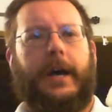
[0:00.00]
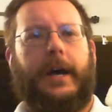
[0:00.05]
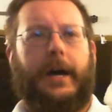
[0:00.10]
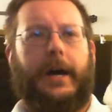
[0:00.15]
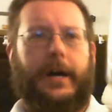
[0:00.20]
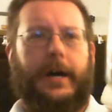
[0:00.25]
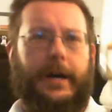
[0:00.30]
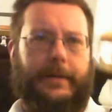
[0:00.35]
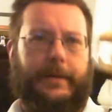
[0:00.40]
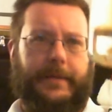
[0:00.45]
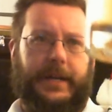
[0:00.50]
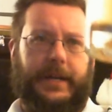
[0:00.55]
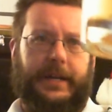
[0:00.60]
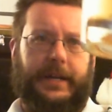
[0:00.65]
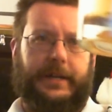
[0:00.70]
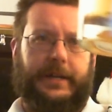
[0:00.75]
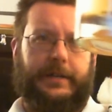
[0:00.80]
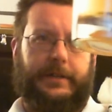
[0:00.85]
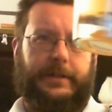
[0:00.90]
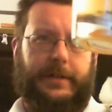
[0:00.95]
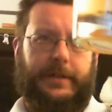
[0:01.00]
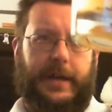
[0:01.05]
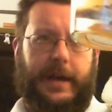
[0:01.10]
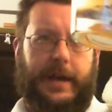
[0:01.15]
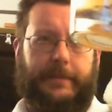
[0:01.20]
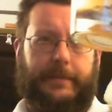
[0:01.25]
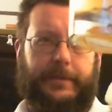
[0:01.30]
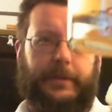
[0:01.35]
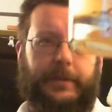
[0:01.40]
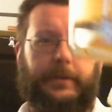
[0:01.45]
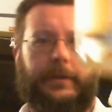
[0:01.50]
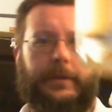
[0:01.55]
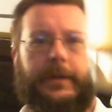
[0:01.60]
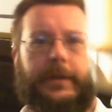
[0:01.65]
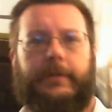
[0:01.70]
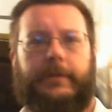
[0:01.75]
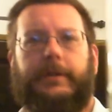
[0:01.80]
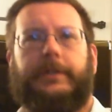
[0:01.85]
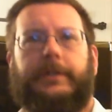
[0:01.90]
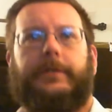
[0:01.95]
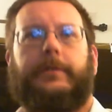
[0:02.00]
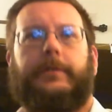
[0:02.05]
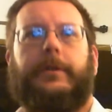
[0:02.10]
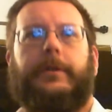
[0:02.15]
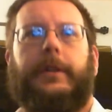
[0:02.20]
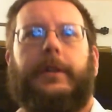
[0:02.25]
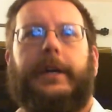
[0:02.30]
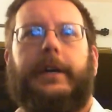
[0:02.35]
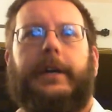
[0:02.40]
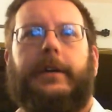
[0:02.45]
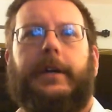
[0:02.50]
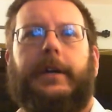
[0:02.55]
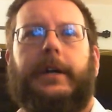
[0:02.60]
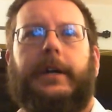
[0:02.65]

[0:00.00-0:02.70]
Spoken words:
It is absolutely crystal clear.